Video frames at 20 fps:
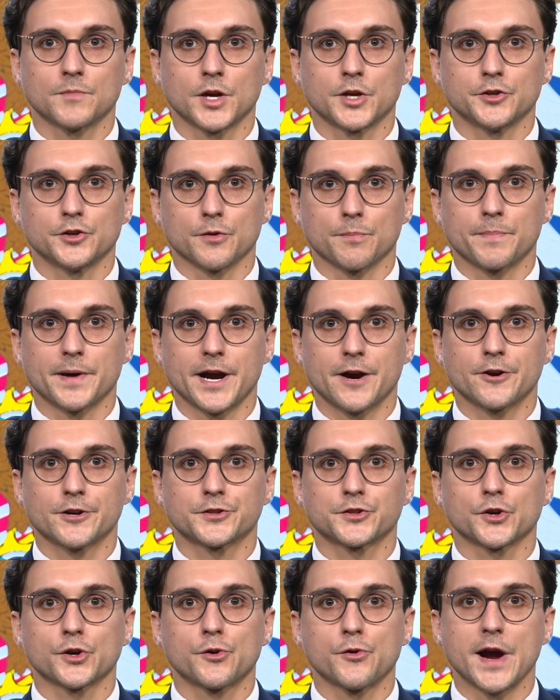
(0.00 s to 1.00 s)
your parents
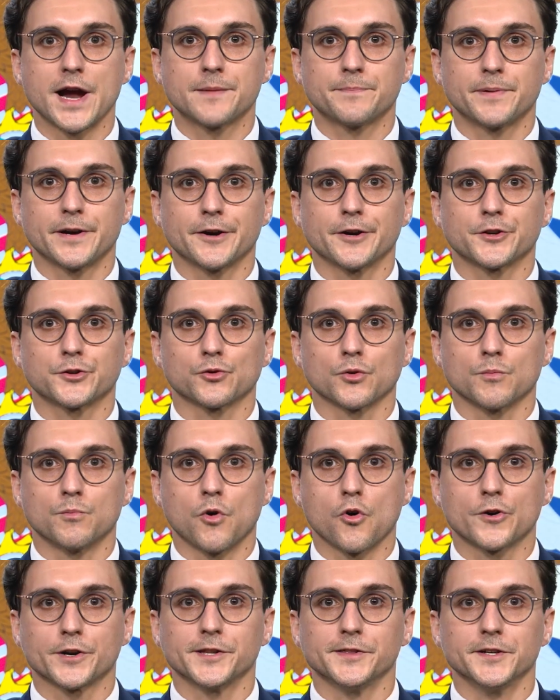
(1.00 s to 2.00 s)
or grandparents were
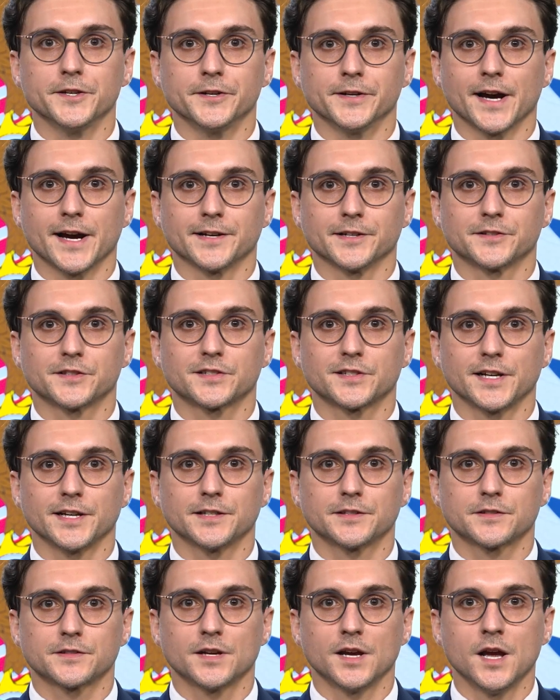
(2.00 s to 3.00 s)
born in the United
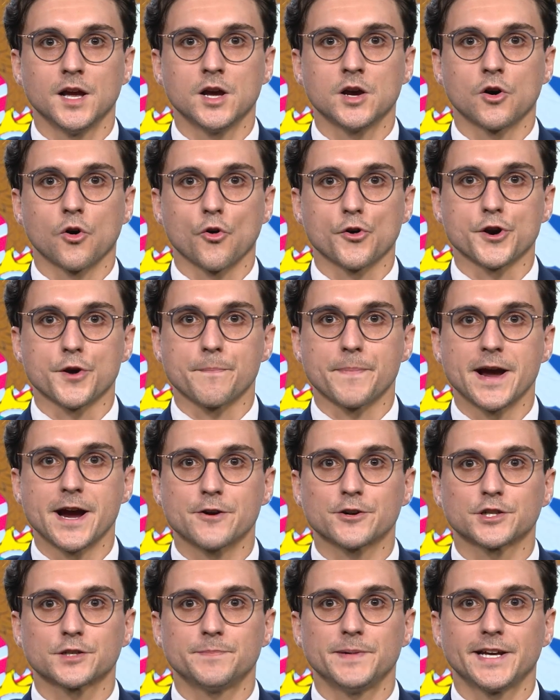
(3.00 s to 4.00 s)
States, or your
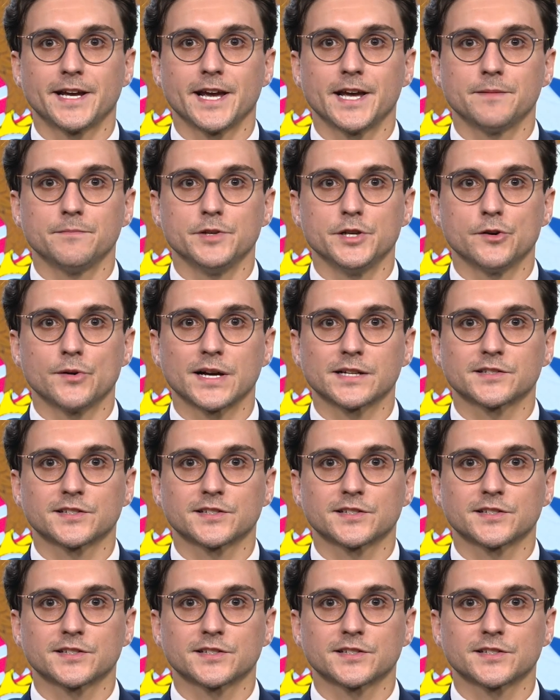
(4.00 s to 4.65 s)
parents became U.S.